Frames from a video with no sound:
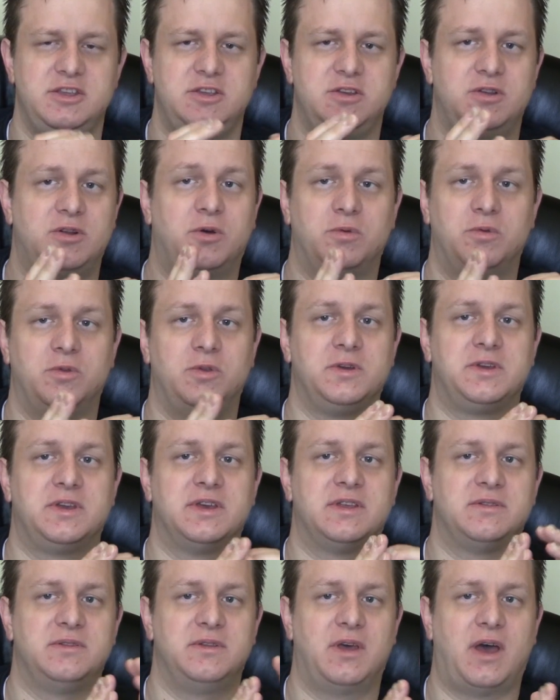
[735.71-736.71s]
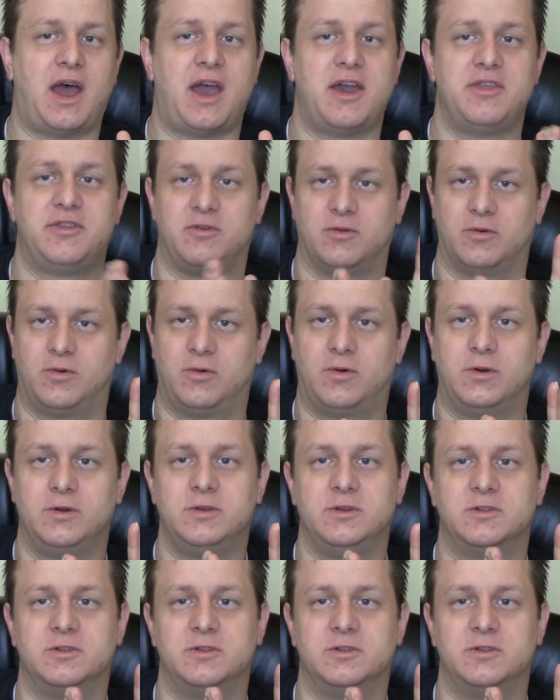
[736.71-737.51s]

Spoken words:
you don't look at either or.